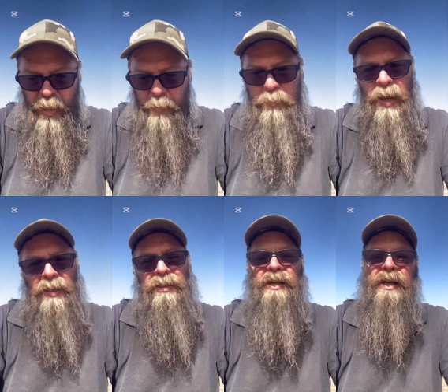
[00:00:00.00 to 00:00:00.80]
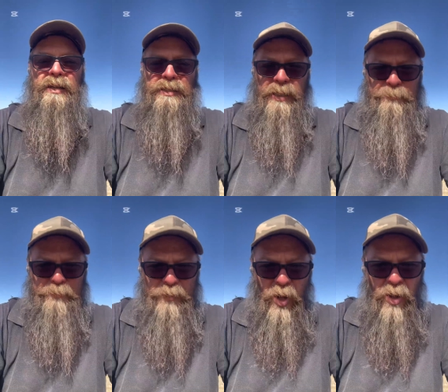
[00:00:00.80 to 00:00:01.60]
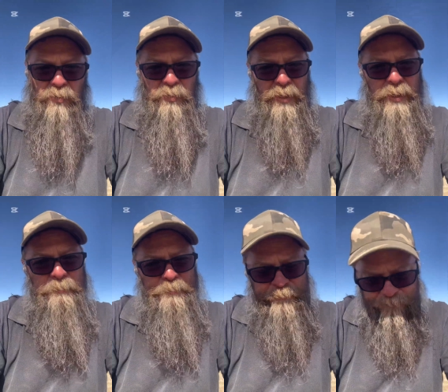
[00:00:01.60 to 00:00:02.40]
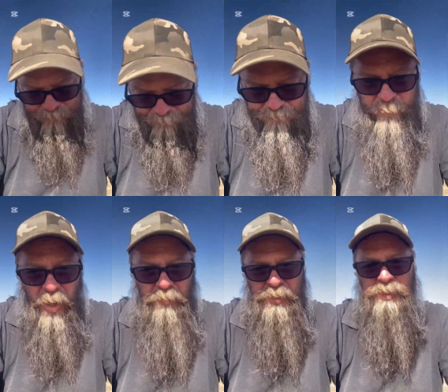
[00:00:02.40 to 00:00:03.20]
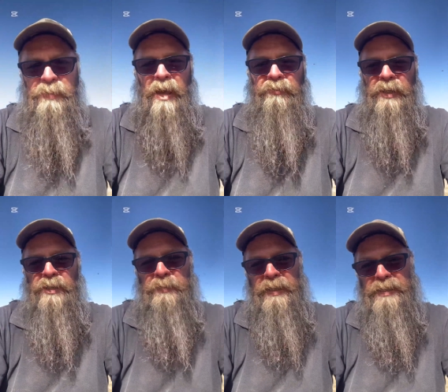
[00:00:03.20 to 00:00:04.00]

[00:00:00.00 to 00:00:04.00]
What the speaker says: But like I said, hopefully I'm just about finished, because